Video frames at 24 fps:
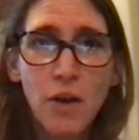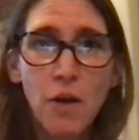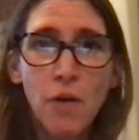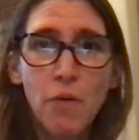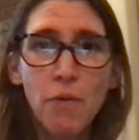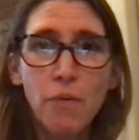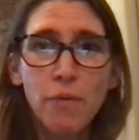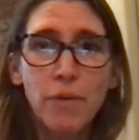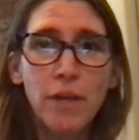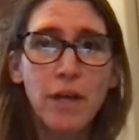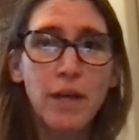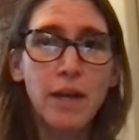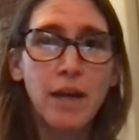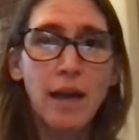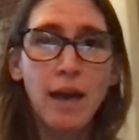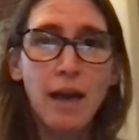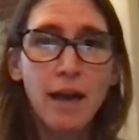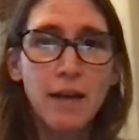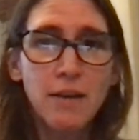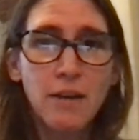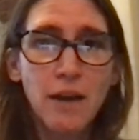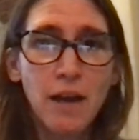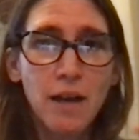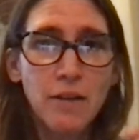know like
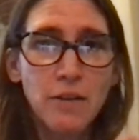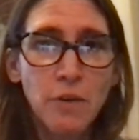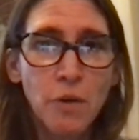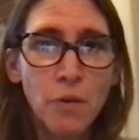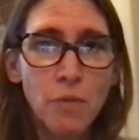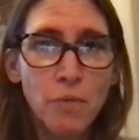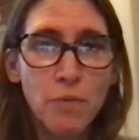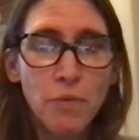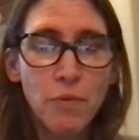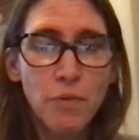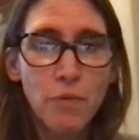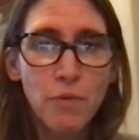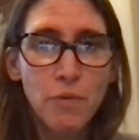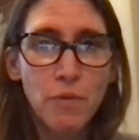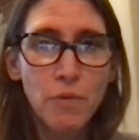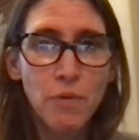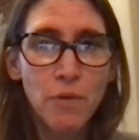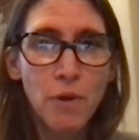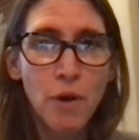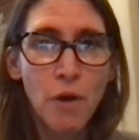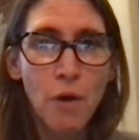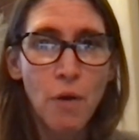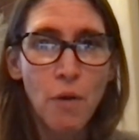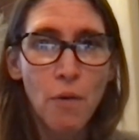i i don't
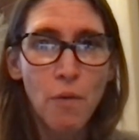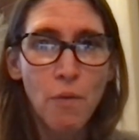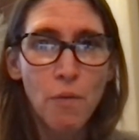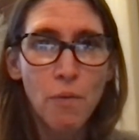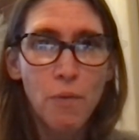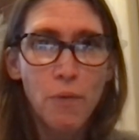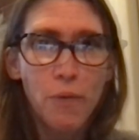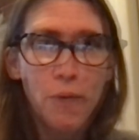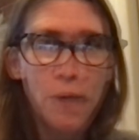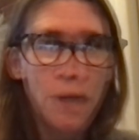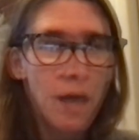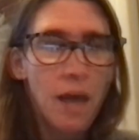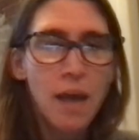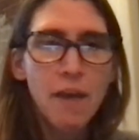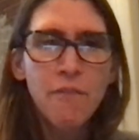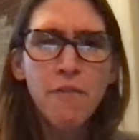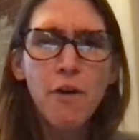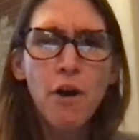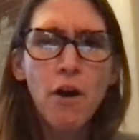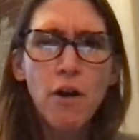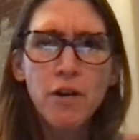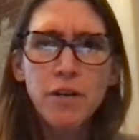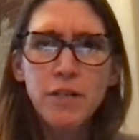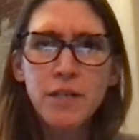know I have
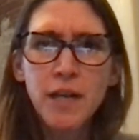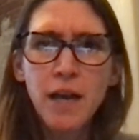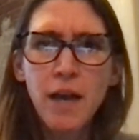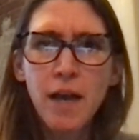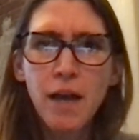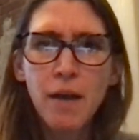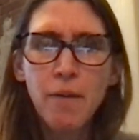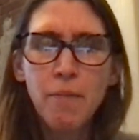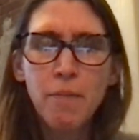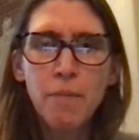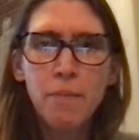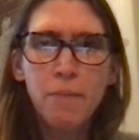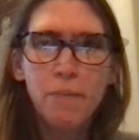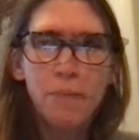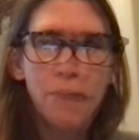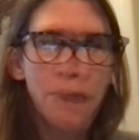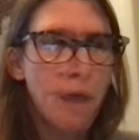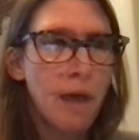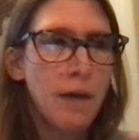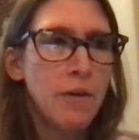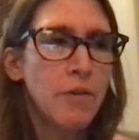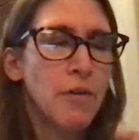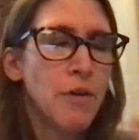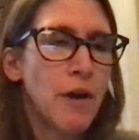a hard time.
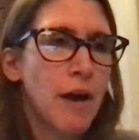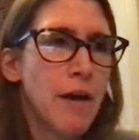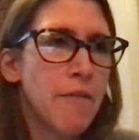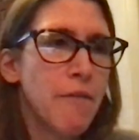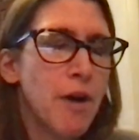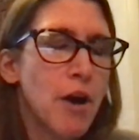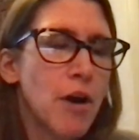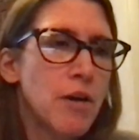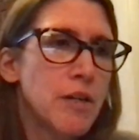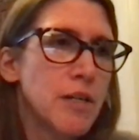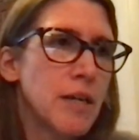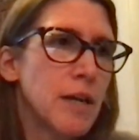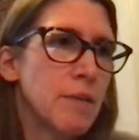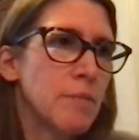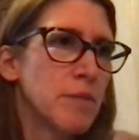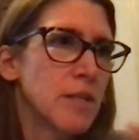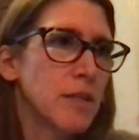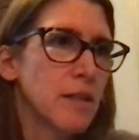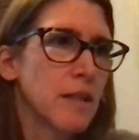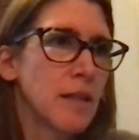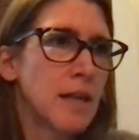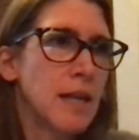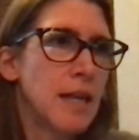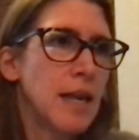I don't know. I have a hard time
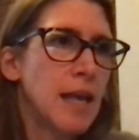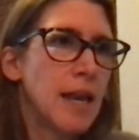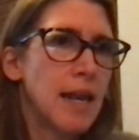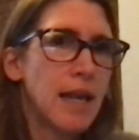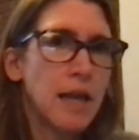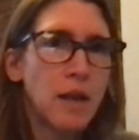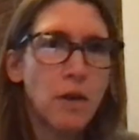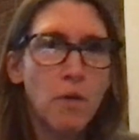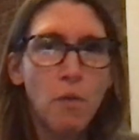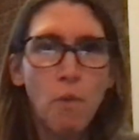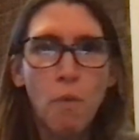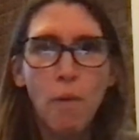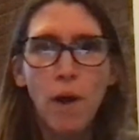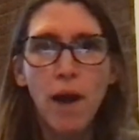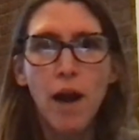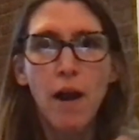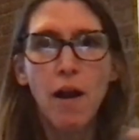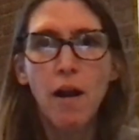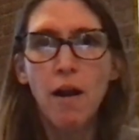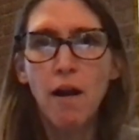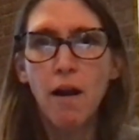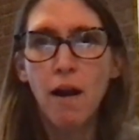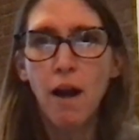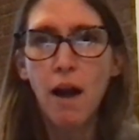delineating
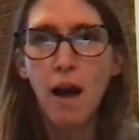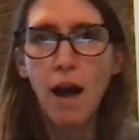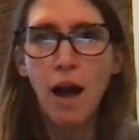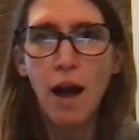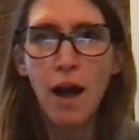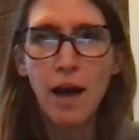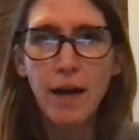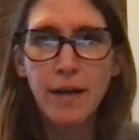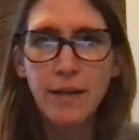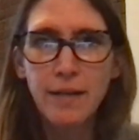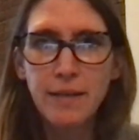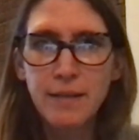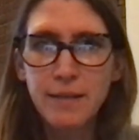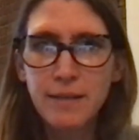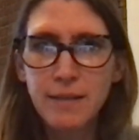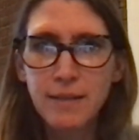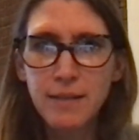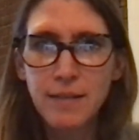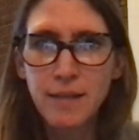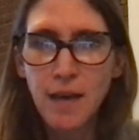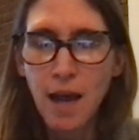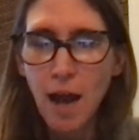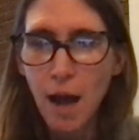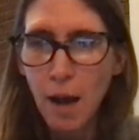where I
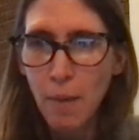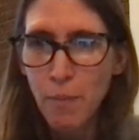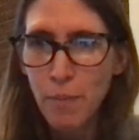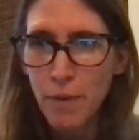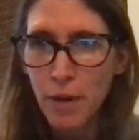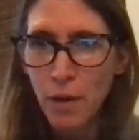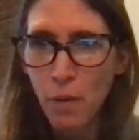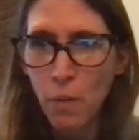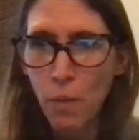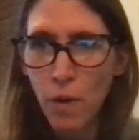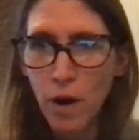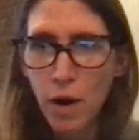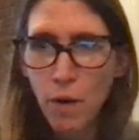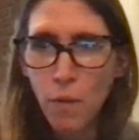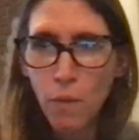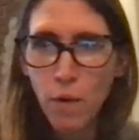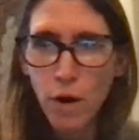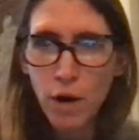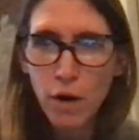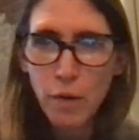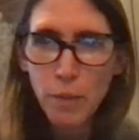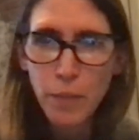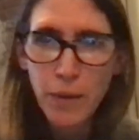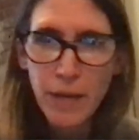stop and where
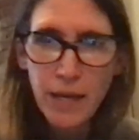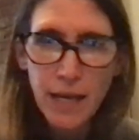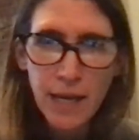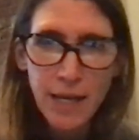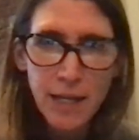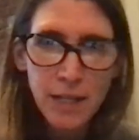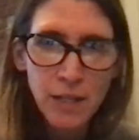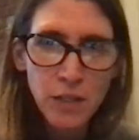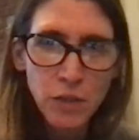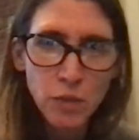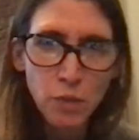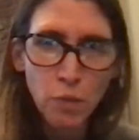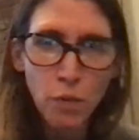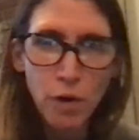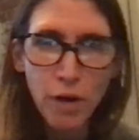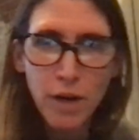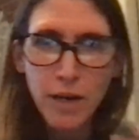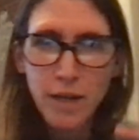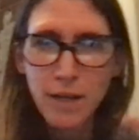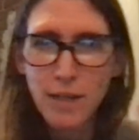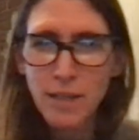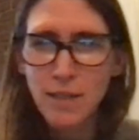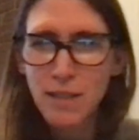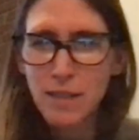work begins,
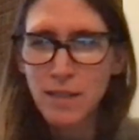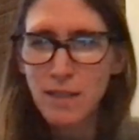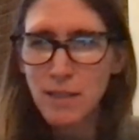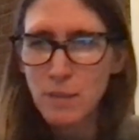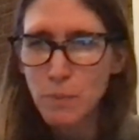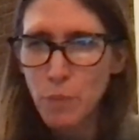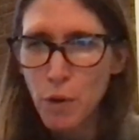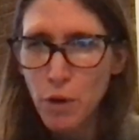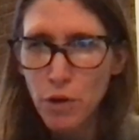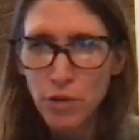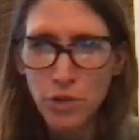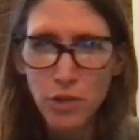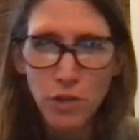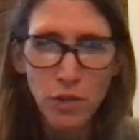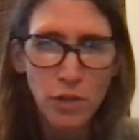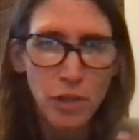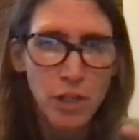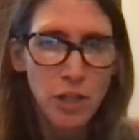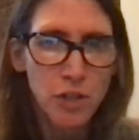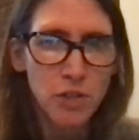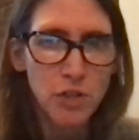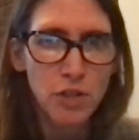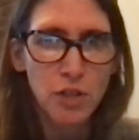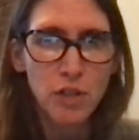what is personal
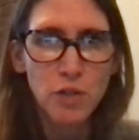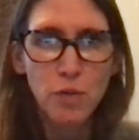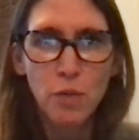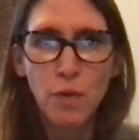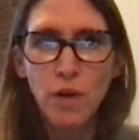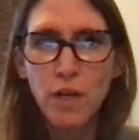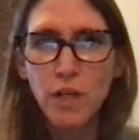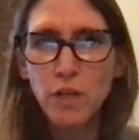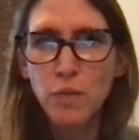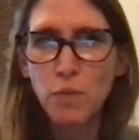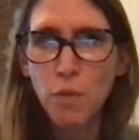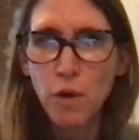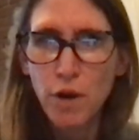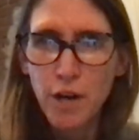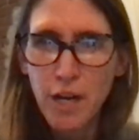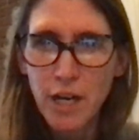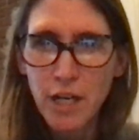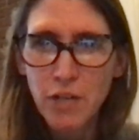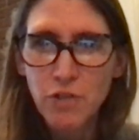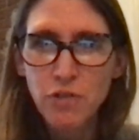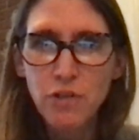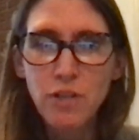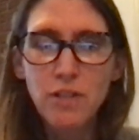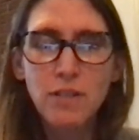interest, what is work
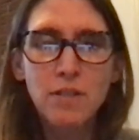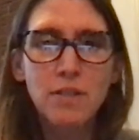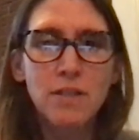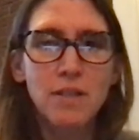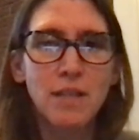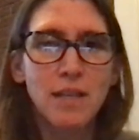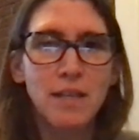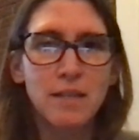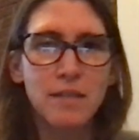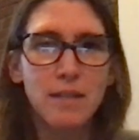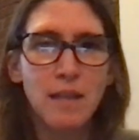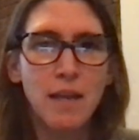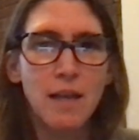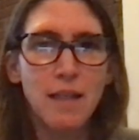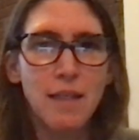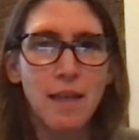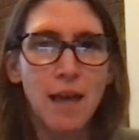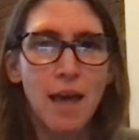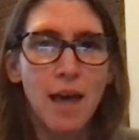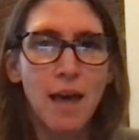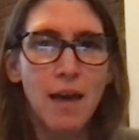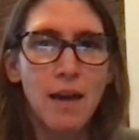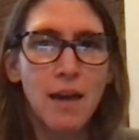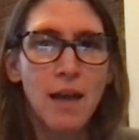interest, things like
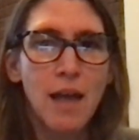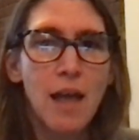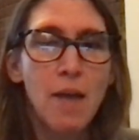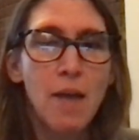that.